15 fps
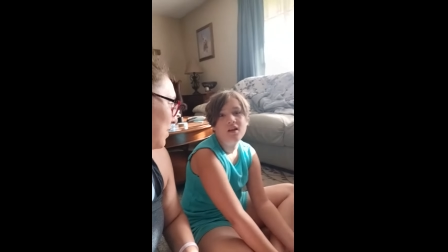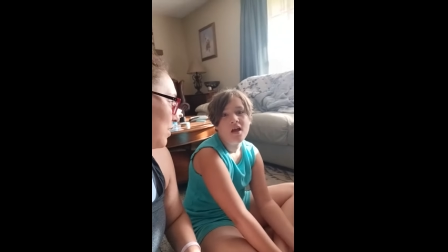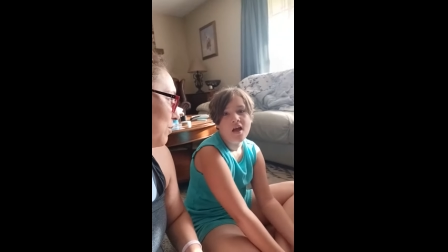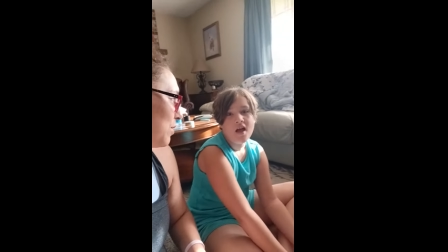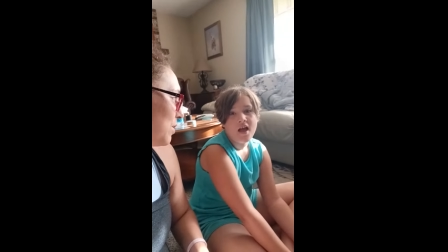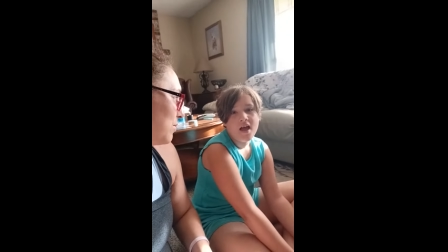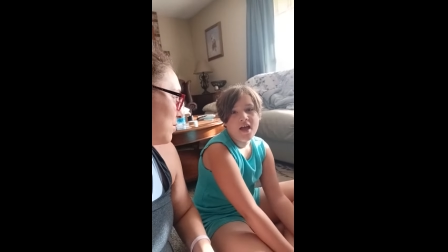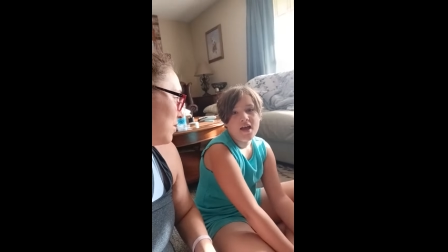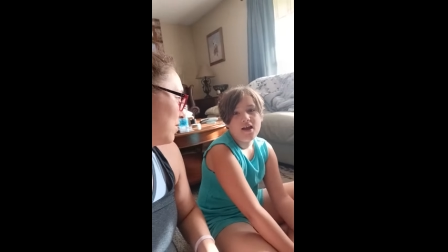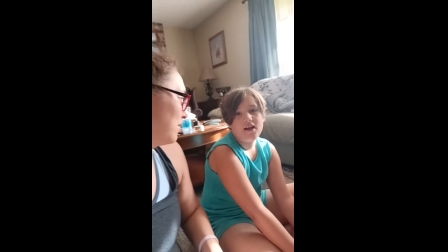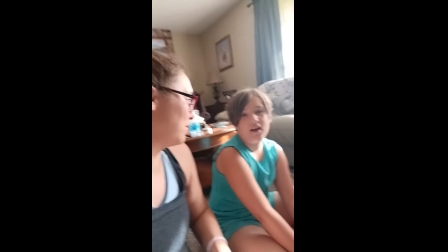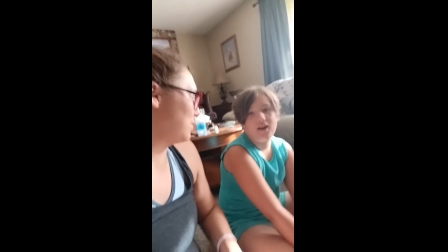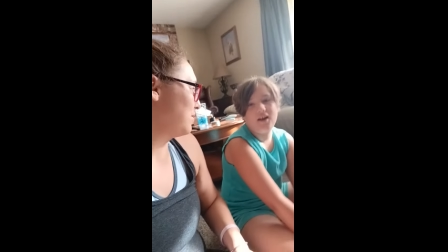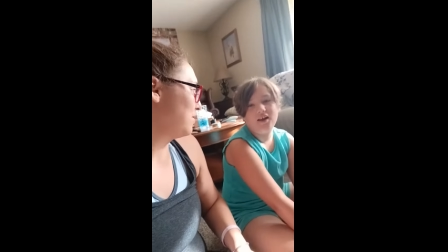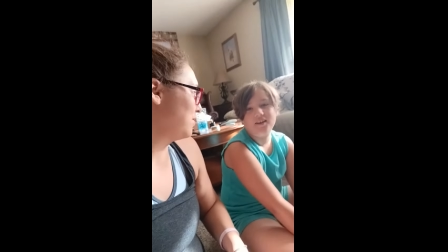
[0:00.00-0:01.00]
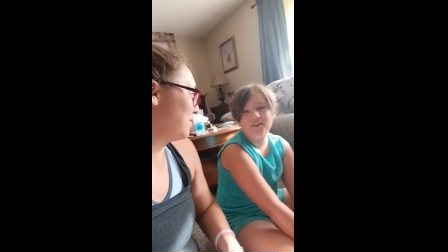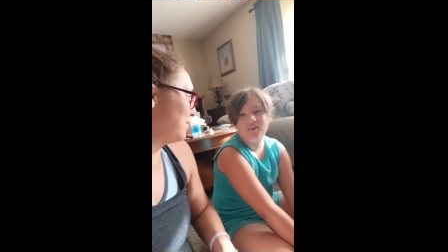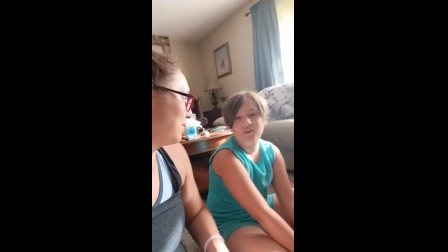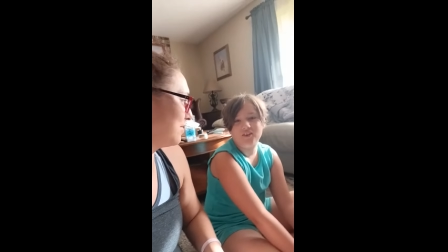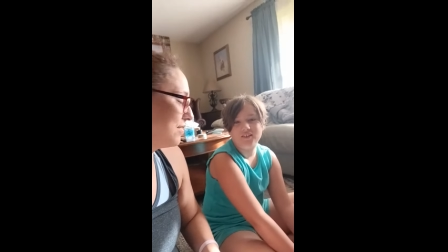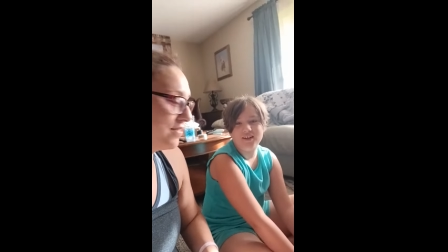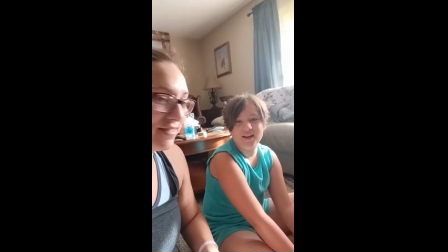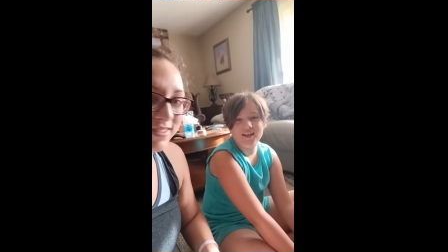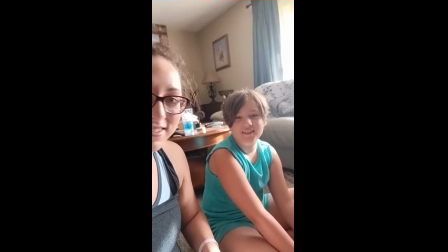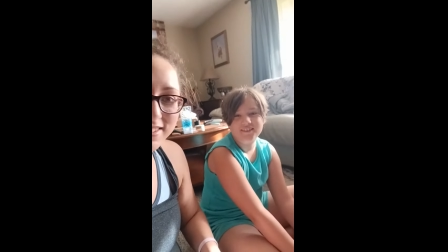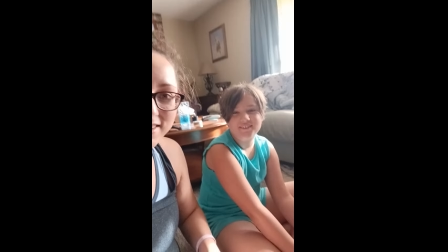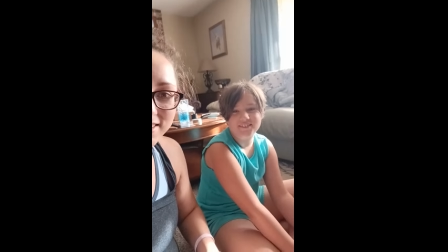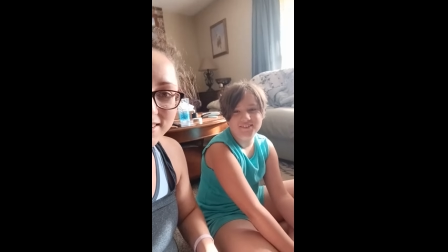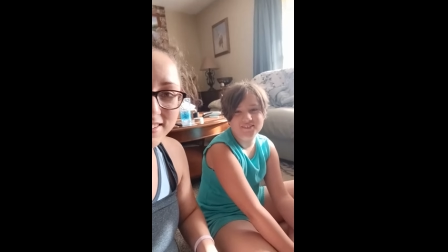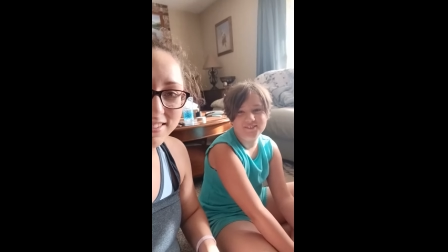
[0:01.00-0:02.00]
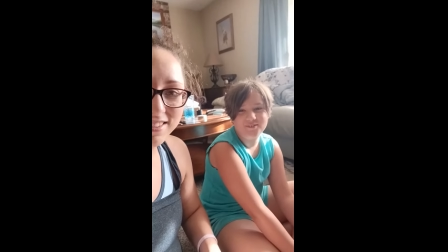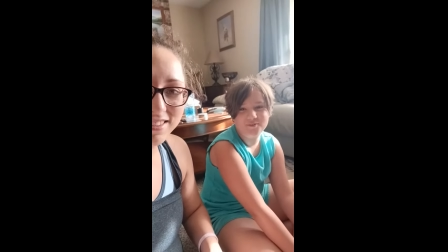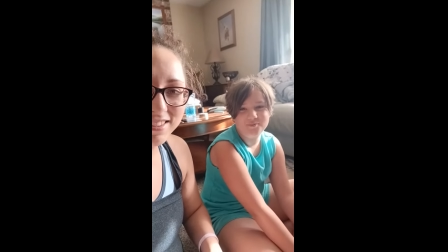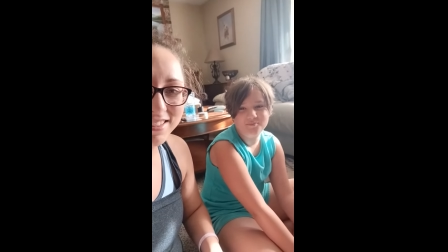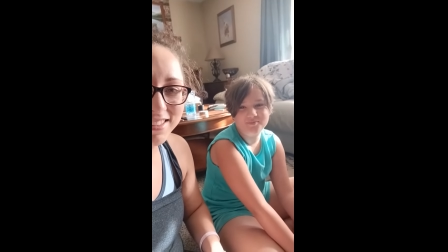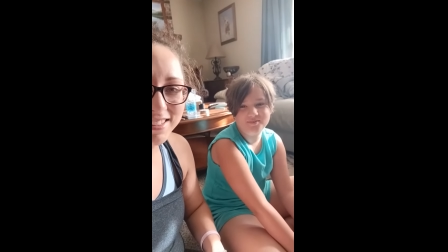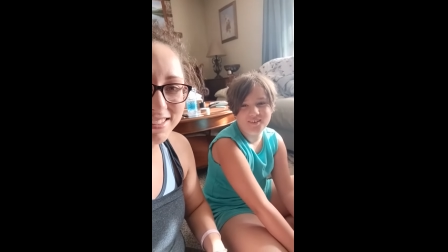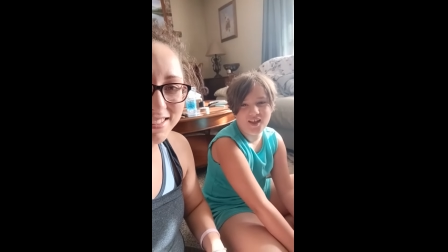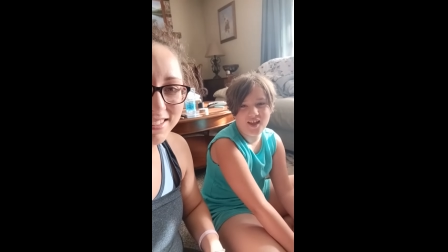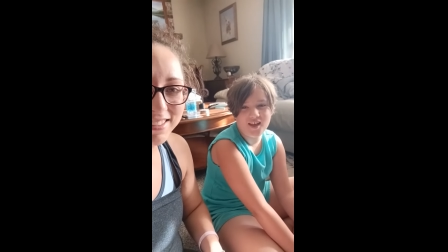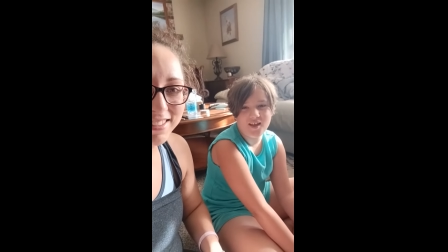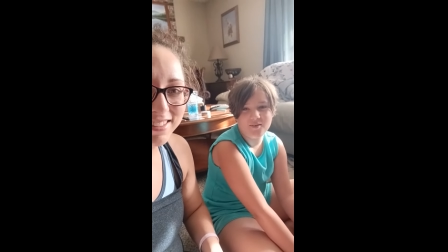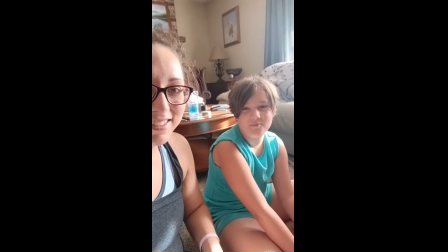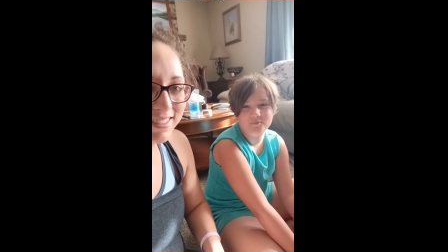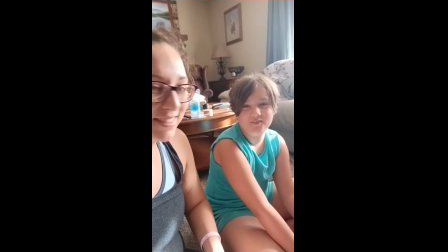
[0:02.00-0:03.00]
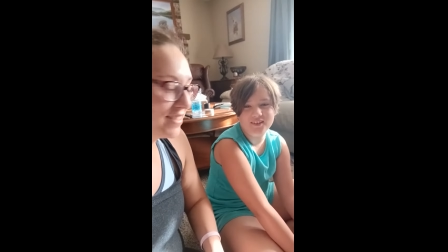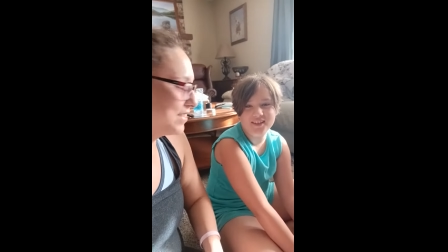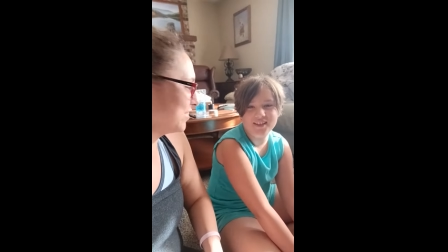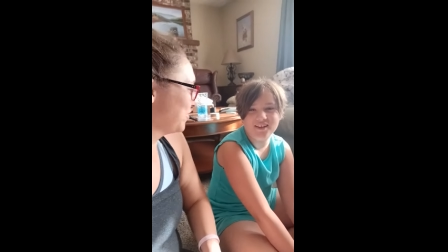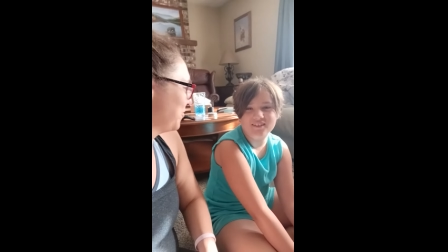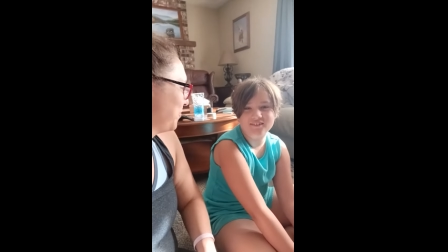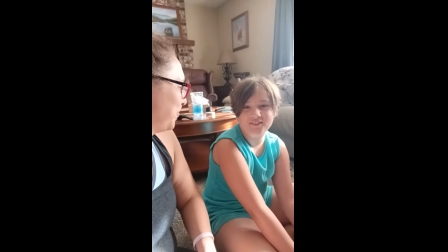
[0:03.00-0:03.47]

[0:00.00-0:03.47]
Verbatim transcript: Around. On our next YouTube um, video,